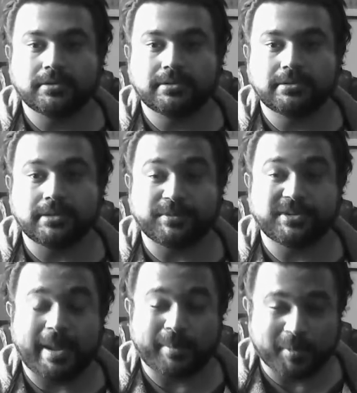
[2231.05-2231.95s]

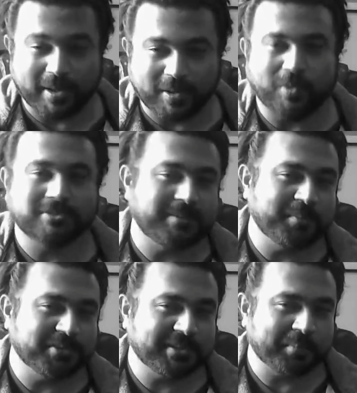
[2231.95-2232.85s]
subscribe to my course at
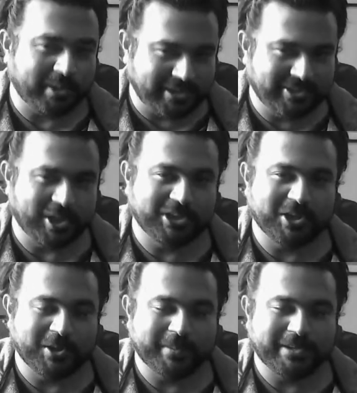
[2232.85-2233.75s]

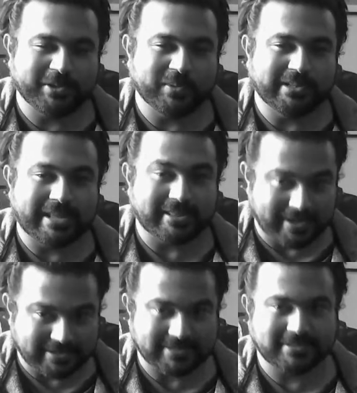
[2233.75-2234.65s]
musicpundit.com and you will get the
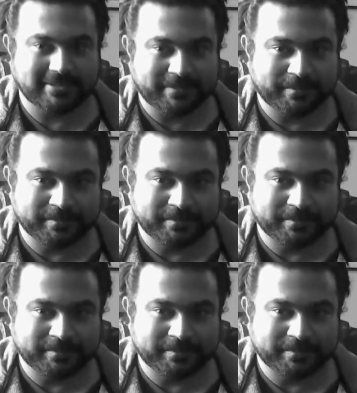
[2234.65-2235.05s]
lessons.